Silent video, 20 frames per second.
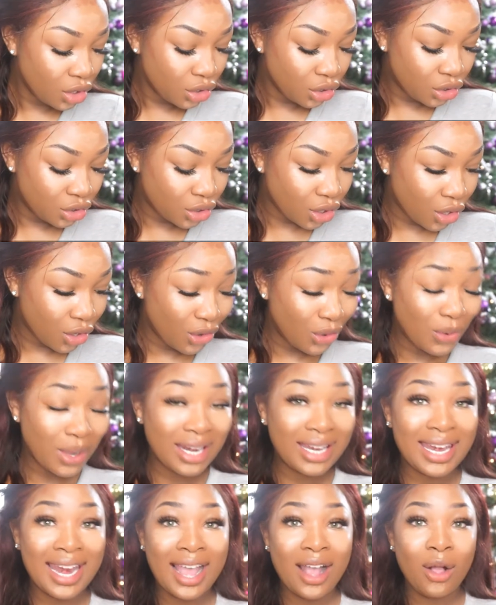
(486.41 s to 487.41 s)
So
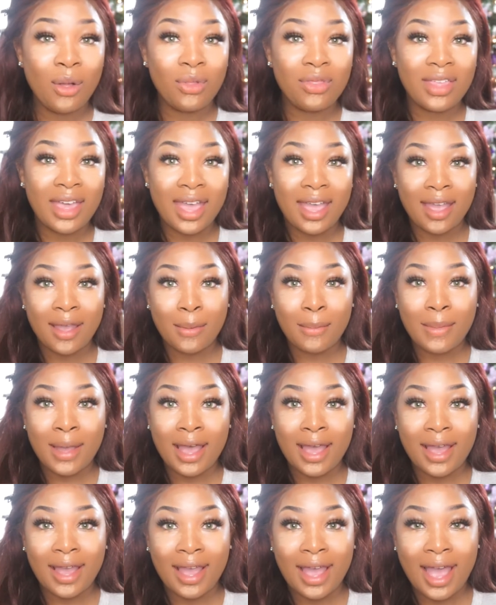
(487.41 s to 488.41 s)
now that
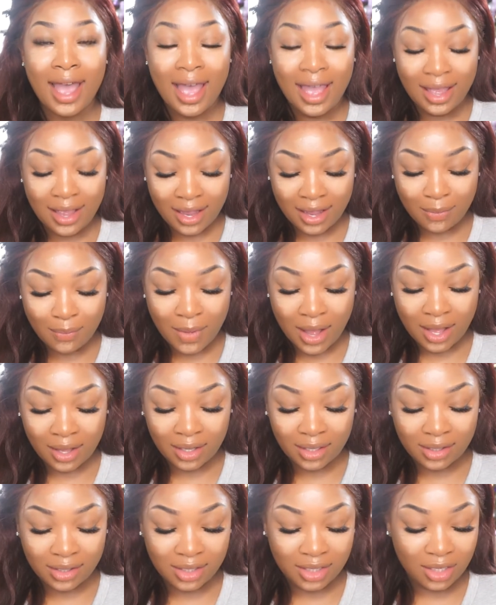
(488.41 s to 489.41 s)
my
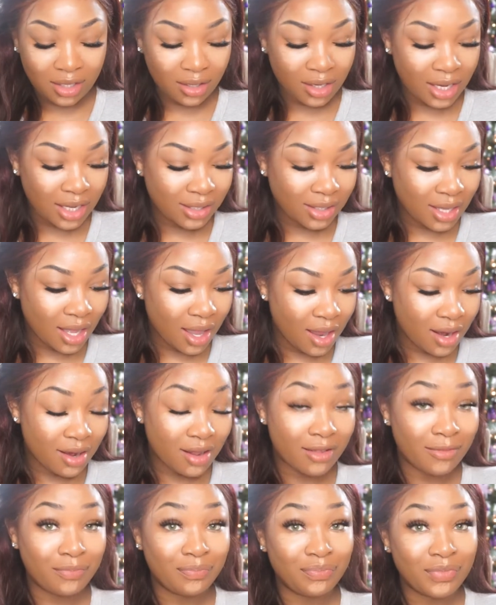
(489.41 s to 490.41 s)
concealer has kind
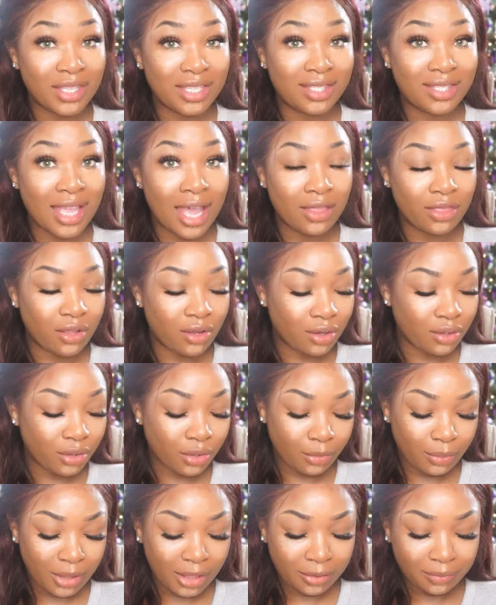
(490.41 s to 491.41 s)
of sat there a
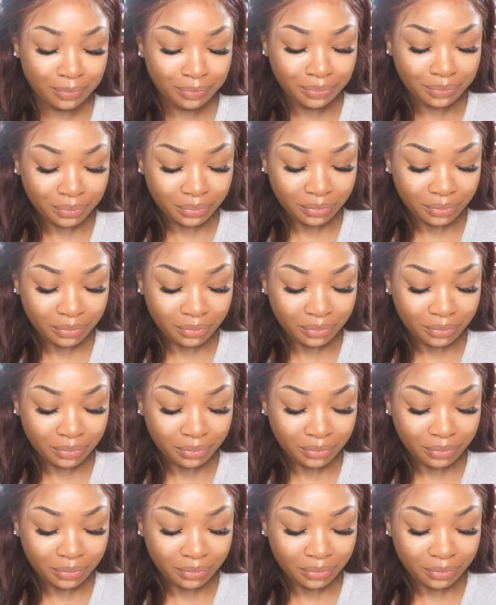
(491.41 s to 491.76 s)
little bit,